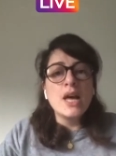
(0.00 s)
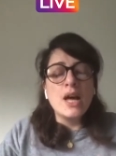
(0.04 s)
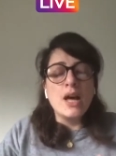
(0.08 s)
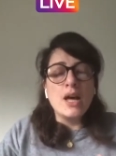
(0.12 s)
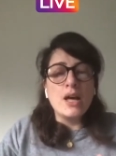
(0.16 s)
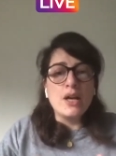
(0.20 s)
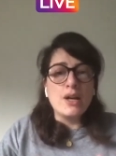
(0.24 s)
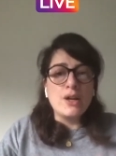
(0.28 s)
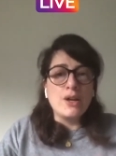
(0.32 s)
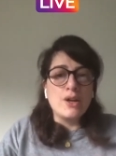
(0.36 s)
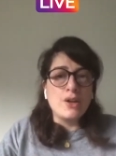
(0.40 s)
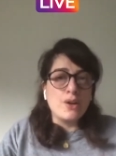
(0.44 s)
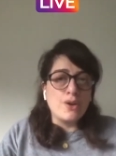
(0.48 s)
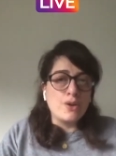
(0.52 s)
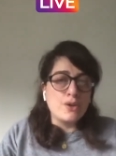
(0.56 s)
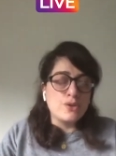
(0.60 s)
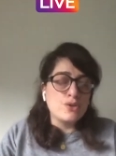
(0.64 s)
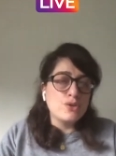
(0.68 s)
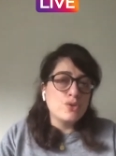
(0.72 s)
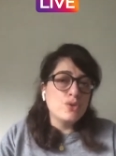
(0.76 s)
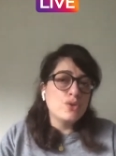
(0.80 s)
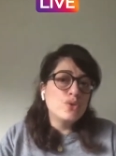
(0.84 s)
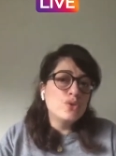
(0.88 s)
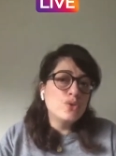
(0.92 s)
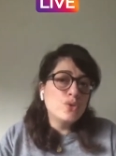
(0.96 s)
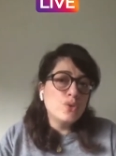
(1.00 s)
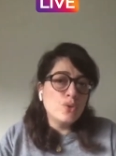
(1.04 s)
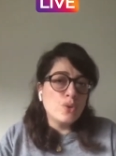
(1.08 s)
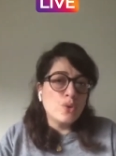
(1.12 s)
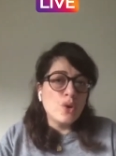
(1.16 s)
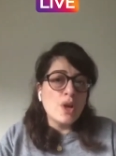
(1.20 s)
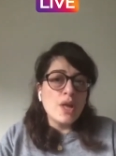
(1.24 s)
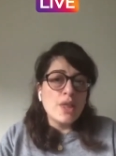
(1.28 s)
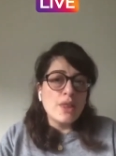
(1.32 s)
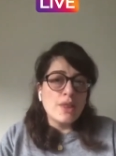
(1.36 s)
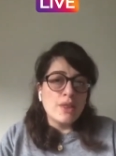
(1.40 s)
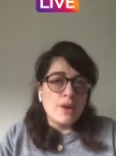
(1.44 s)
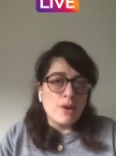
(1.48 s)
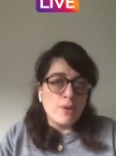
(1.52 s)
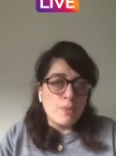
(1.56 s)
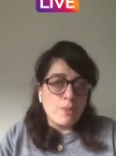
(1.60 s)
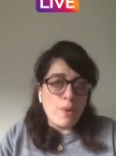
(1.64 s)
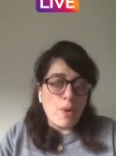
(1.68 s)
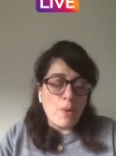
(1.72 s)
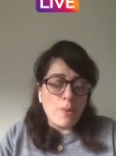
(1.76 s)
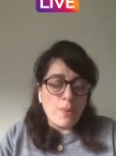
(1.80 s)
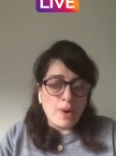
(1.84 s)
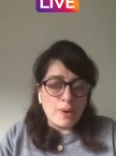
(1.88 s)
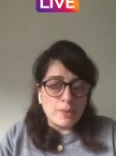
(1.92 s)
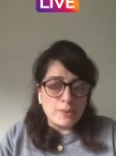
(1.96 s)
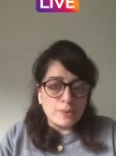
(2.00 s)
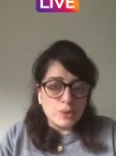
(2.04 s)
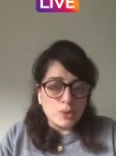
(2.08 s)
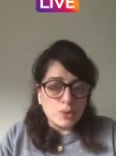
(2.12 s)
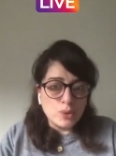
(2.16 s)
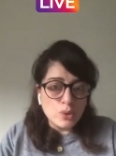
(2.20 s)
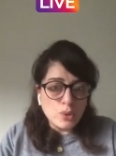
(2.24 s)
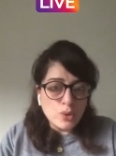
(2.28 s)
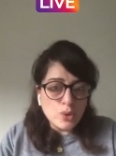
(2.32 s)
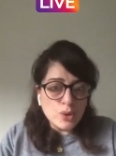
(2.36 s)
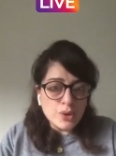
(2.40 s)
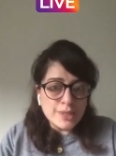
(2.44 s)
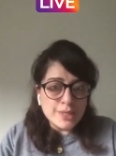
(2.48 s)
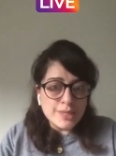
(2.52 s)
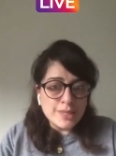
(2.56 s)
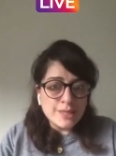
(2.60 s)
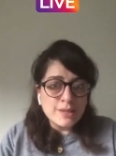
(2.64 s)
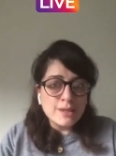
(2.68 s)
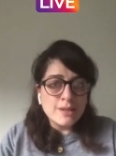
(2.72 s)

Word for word: uh, to do their pop-up stores